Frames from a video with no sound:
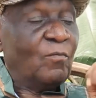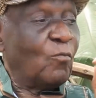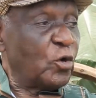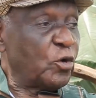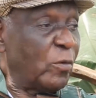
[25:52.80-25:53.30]

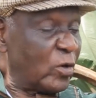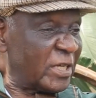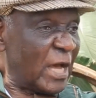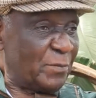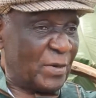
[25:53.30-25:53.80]
Monomo
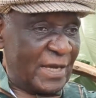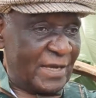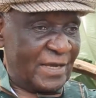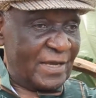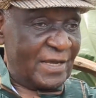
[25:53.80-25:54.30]
Tapa
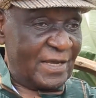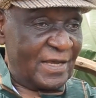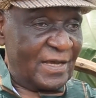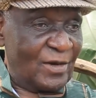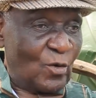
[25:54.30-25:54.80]

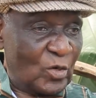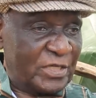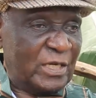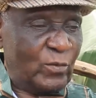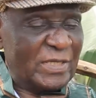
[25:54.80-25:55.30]

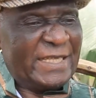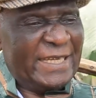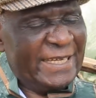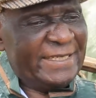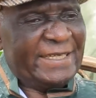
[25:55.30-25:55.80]
Hotel was
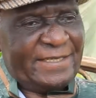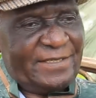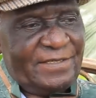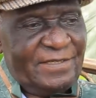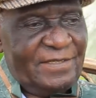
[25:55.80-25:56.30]
the
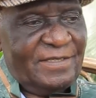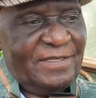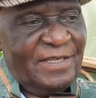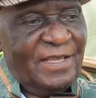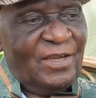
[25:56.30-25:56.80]
latest
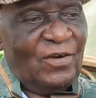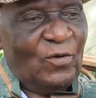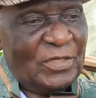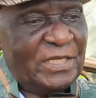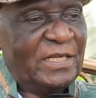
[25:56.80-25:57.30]

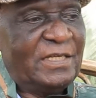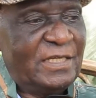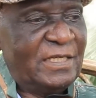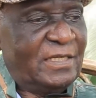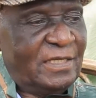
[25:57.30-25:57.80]
hotel
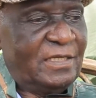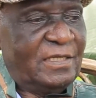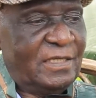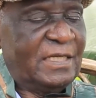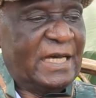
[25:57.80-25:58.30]
in
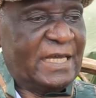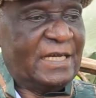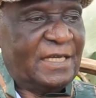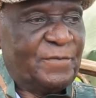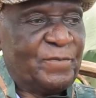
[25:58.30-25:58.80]

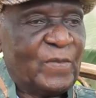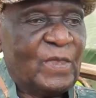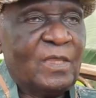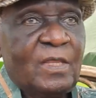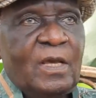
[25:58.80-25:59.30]
Harare.
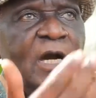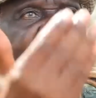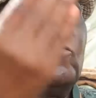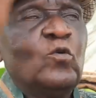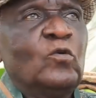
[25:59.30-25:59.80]

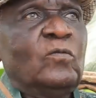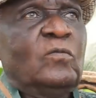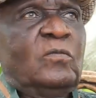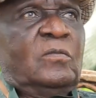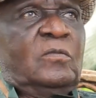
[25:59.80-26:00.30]
Half moon,
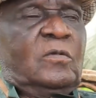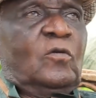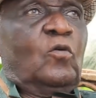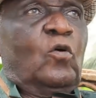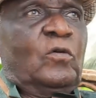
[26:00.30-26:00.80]

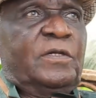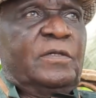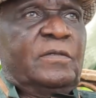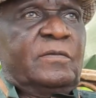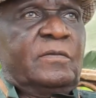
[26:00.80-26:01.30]
gold.